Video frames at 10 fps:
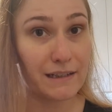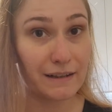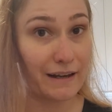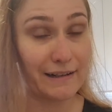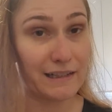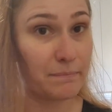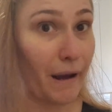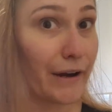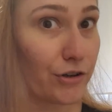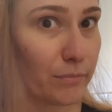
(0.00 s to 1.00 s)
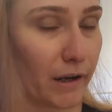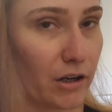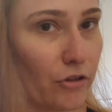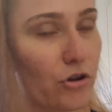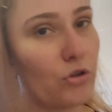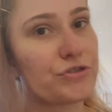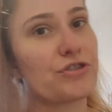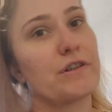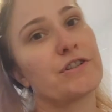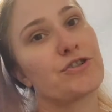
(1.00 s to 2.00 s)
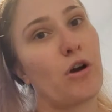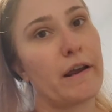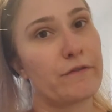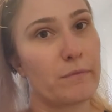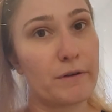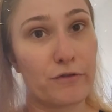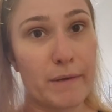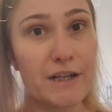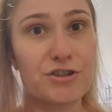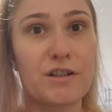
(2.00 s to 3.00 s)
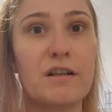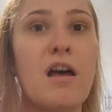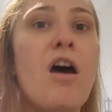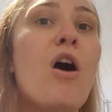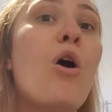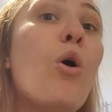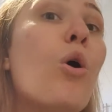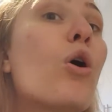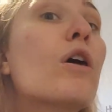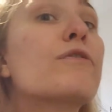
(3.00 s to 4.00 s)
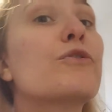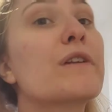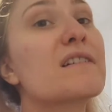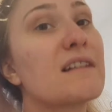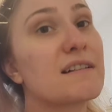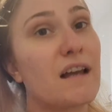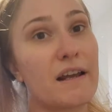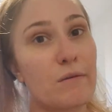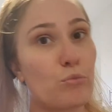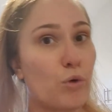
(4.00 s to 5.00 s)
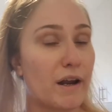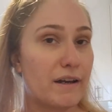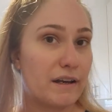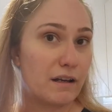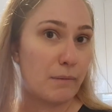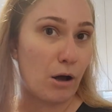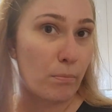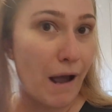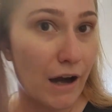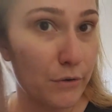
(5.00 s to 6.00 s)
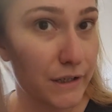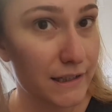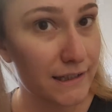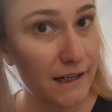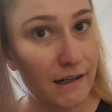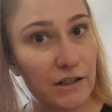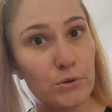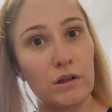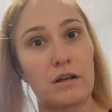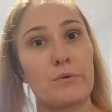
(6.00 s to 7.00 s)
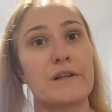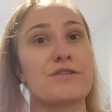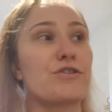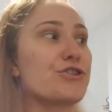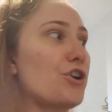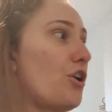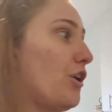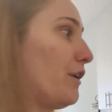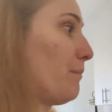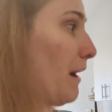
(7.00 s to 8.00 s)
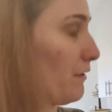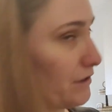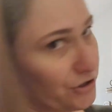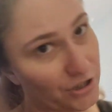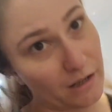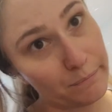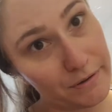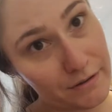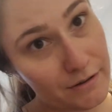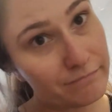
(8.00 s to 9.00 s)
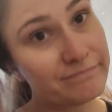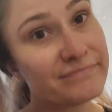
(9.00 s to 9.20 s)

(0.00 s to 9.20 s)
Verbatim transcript: getting inspired by another culture and drawing from information. Or for instance, I am writing about pirates, and I do a lot of research on pirate ships.